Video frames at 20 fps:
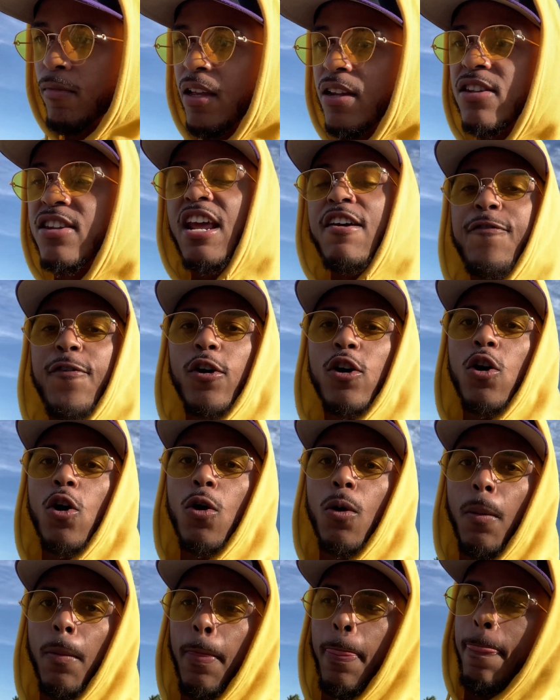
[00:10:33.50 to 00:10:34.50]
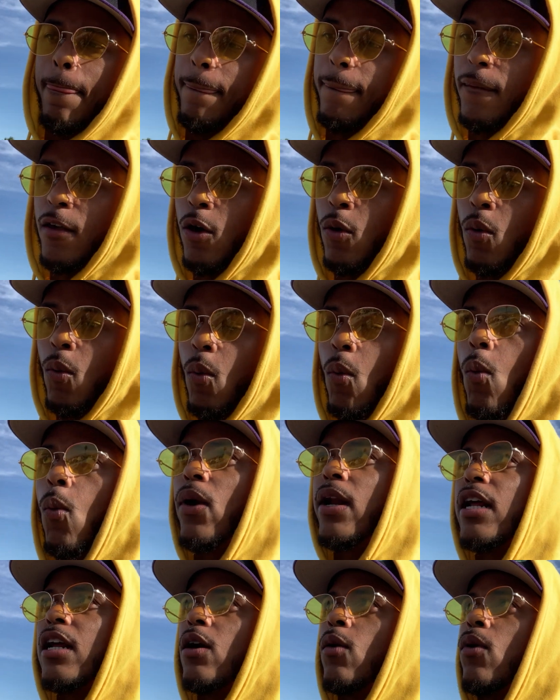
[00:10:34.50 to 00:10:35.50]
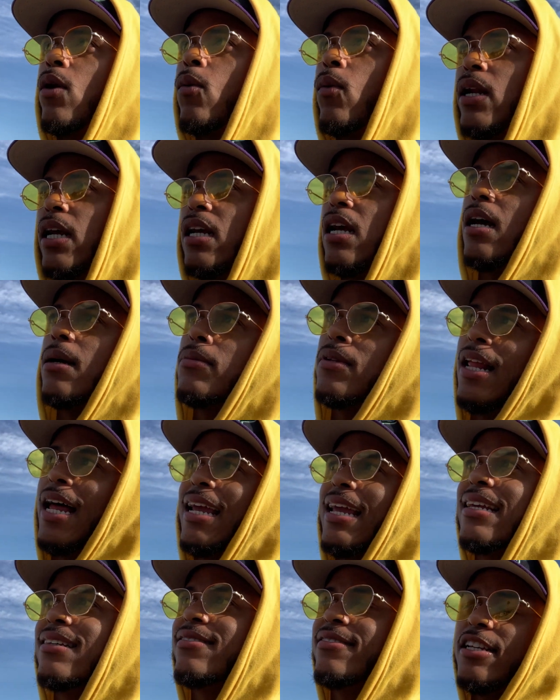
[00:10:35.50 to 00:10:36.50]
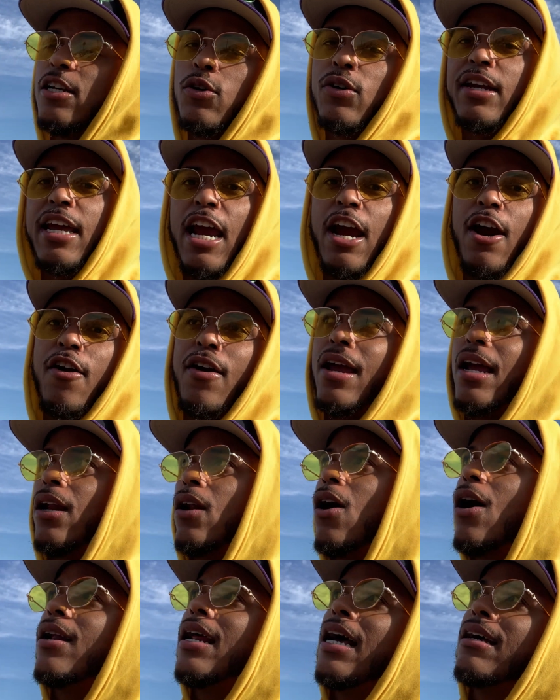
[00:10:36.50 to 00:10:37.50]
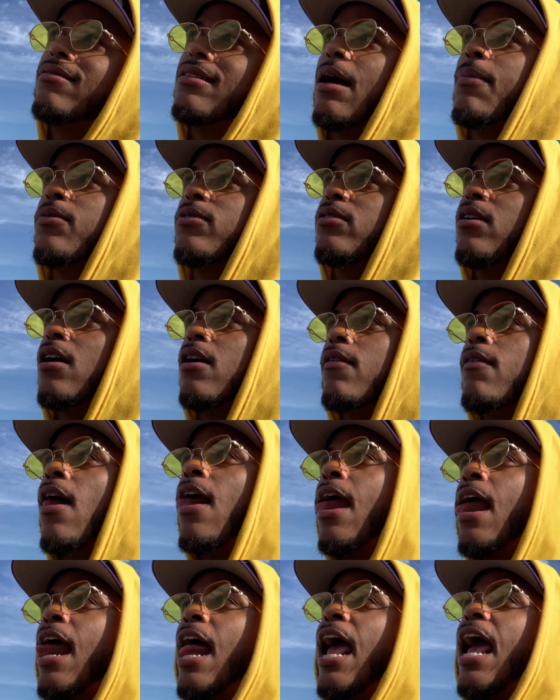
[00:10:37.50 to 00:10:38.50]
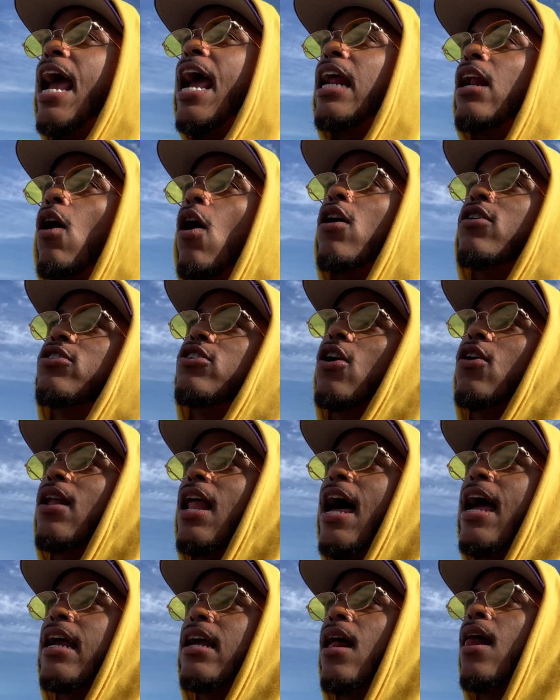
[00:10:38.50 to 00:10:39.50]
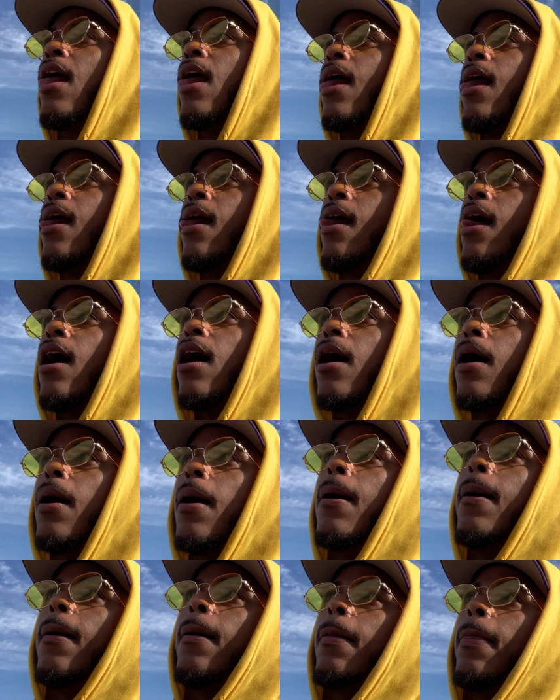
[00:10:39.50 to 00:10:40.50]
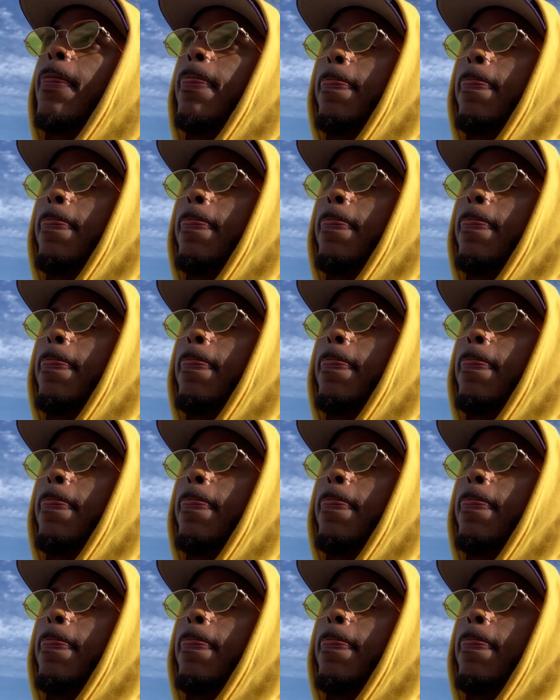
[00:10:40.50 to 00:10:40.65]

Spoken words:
difficult when it comes to like concealed carry and all that type of stuff. And also like, yeah,